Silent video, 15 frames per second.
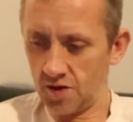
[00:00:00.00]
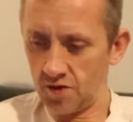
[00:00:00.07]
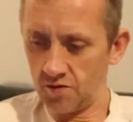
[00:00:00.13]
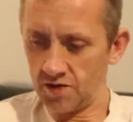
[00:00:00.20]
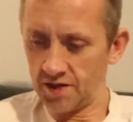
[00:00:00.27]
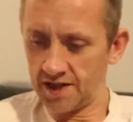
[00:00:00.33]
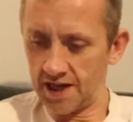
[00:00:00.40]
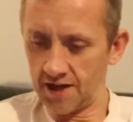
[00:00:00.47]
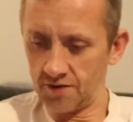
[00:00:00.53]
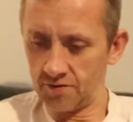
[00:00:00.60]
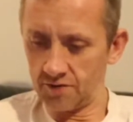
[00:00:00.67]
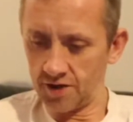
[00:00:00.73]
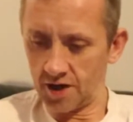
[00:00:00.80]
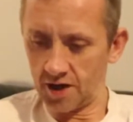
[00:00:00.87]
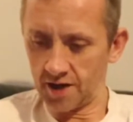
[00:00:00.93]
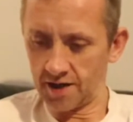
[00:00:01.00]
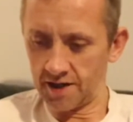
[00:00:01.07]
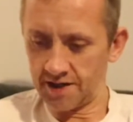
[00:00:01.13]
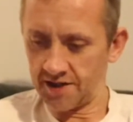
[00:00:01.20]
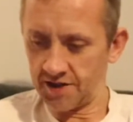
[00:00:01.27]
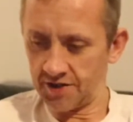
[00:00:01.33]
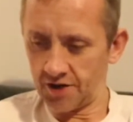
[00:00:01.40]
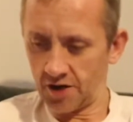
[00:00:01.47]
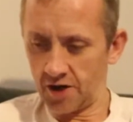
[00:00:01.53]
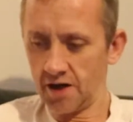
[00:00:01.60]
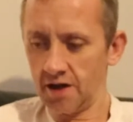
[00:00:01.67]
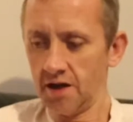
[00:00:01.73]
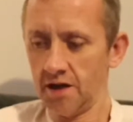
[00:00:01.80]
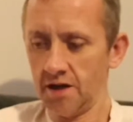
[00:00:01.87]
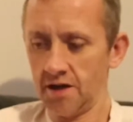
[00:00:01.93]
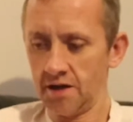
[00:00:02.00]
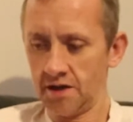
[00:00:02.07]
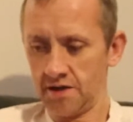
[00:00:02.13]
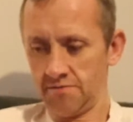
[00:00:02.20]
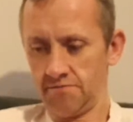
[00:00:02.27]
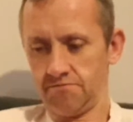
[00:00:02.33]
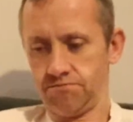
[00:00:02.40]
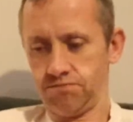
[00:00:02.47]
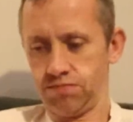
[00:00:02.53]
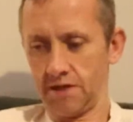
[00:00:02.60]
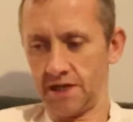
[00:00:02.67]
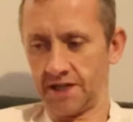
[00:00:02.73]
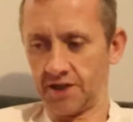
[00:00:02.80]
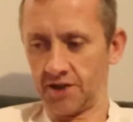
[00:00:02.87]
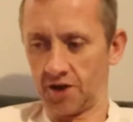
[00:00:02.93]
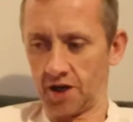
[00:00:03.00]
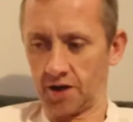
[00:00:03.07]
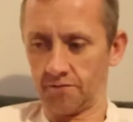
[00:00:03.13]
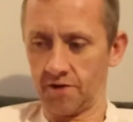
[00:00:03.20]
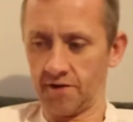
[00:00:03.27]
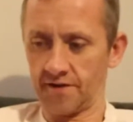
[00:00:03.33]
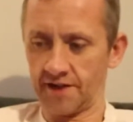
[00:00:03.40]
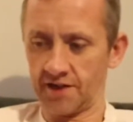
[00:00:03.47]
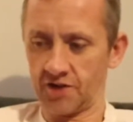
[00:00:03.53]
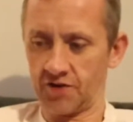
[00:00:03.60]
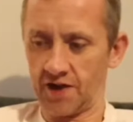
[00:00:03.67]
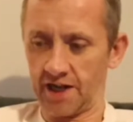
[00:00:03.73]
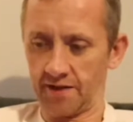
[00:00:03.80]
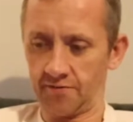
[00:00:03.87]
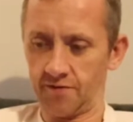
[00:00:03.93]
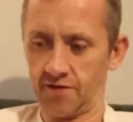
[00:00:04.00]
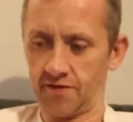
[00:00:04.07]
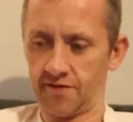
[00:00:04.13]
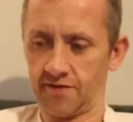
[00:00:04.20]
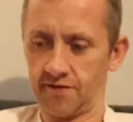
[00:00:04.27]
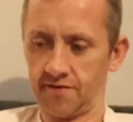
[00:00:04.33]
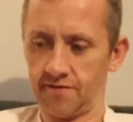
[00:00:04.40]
Oh, Shadow Dark. It's a dark. It's a dark move, not the dragon move.